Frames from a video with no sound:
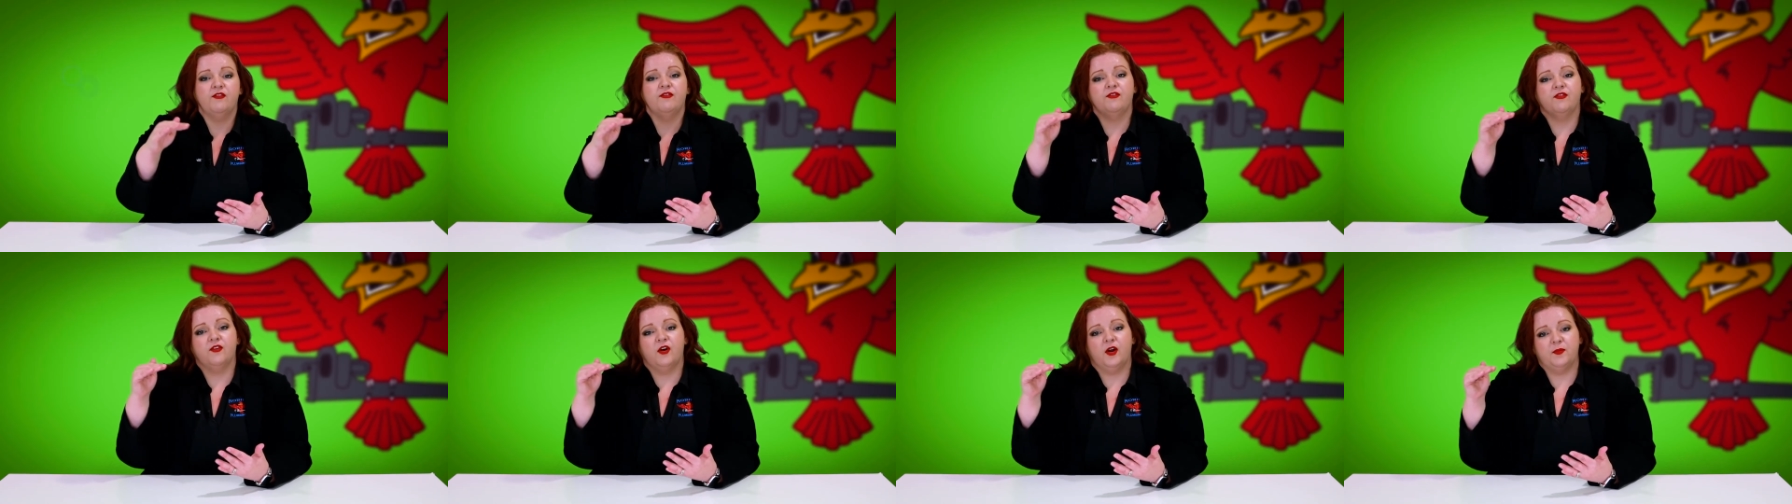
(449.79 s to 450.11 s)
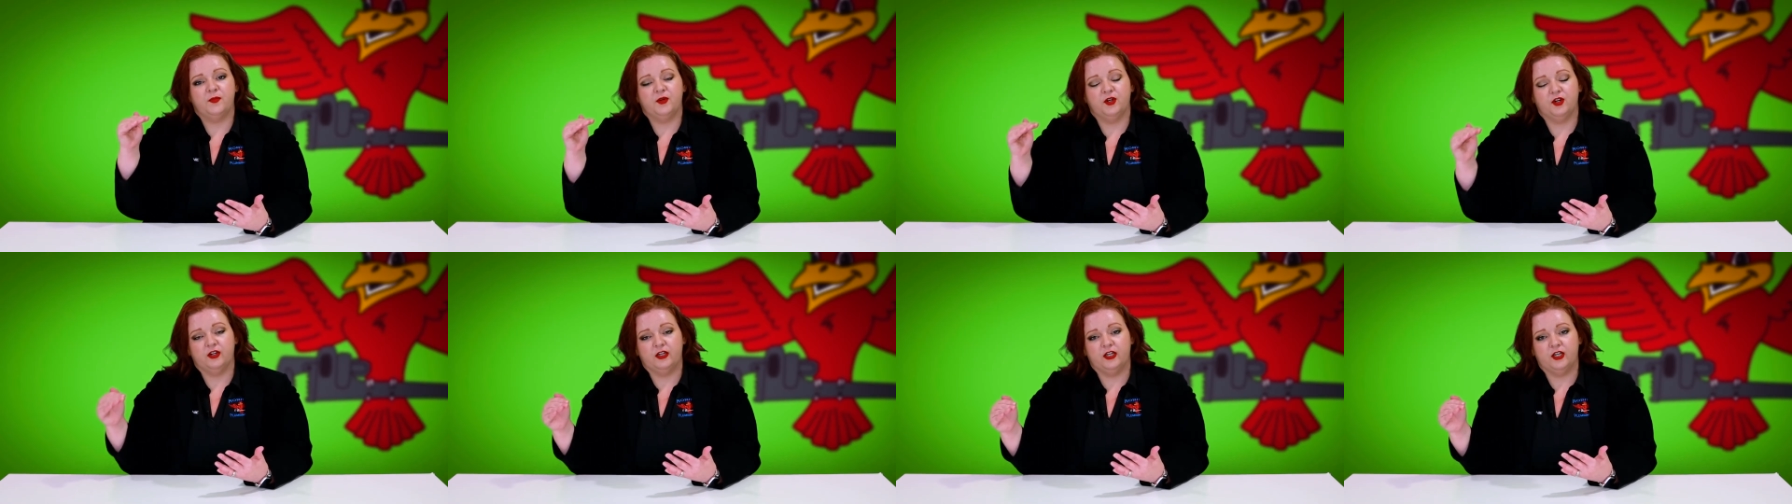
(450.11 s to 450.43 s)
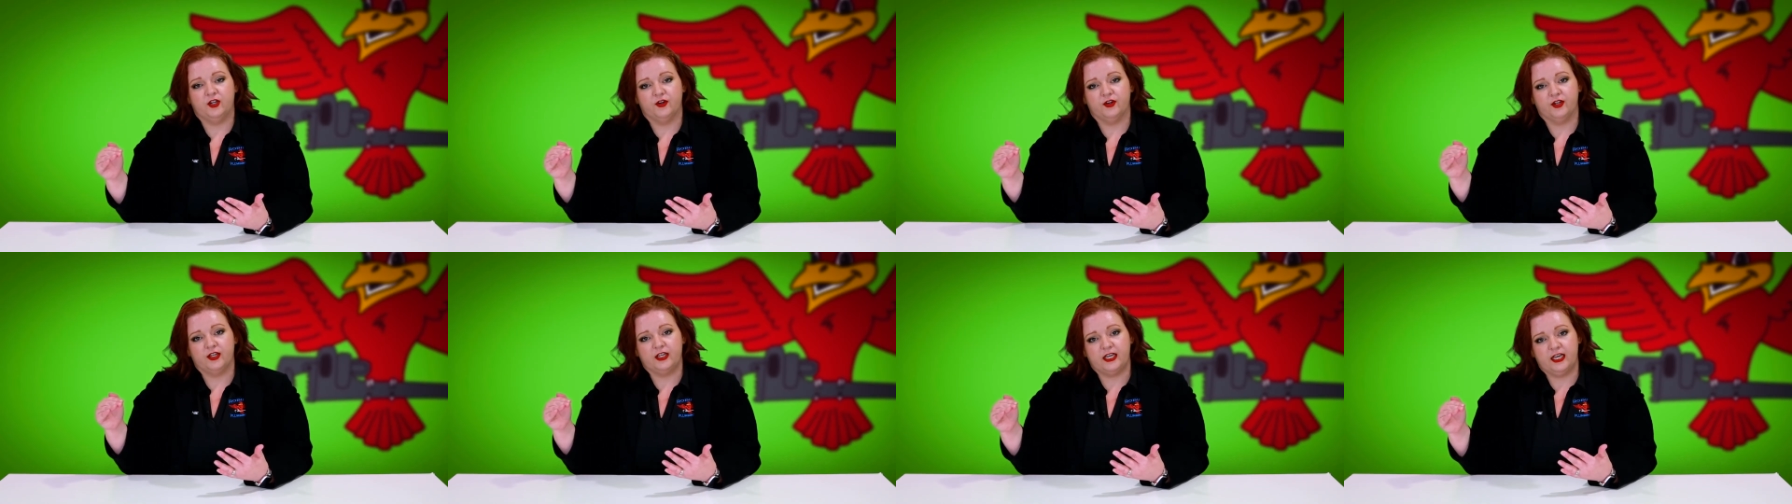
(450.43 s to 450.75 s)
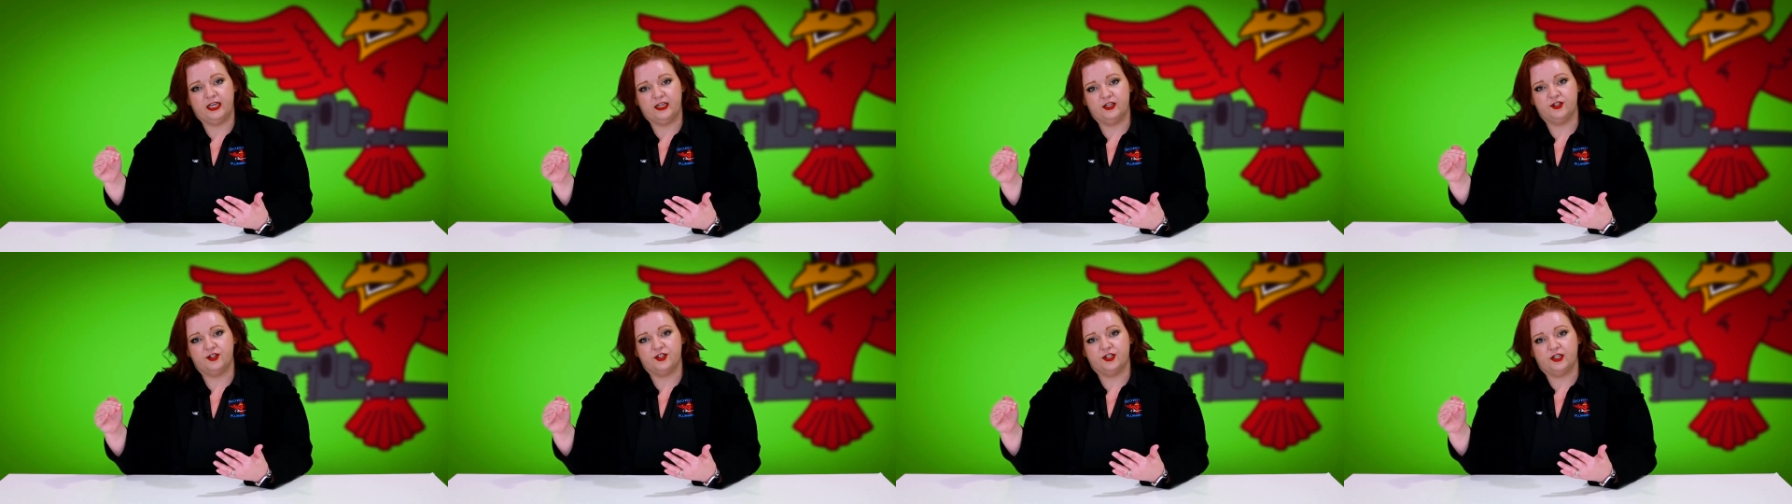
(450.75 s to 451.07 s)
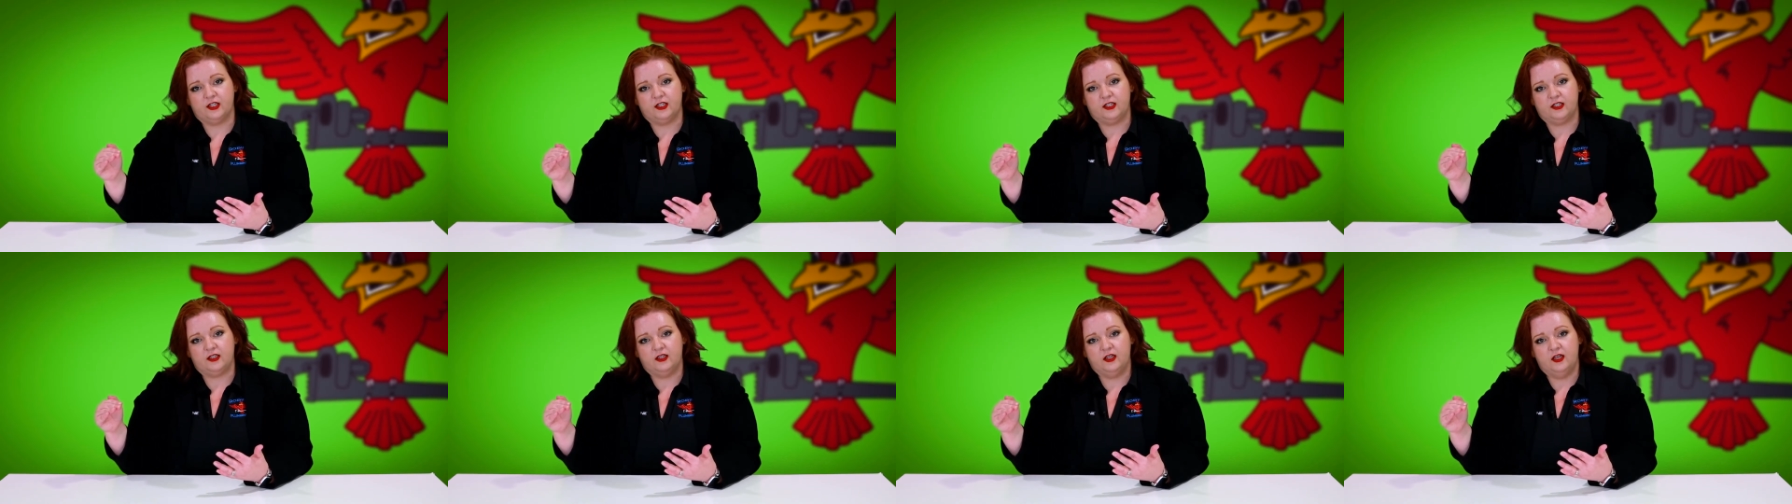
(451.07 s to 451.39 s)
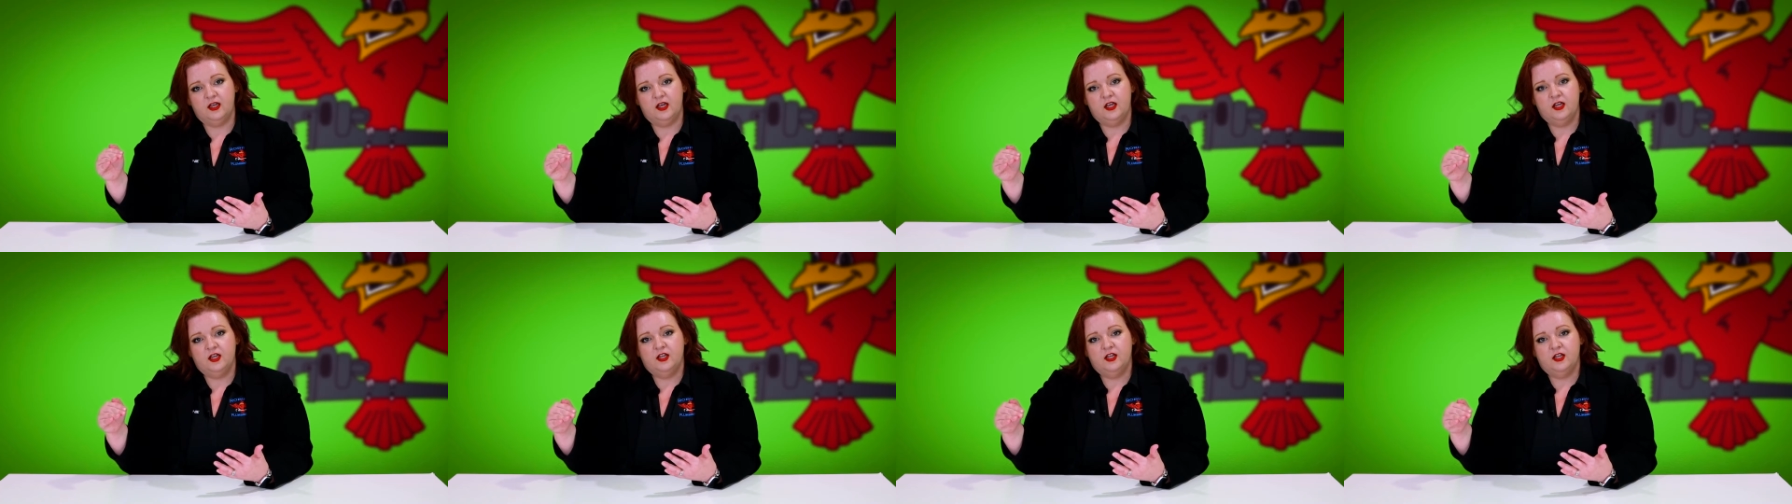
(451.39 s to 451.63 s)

from your irrigation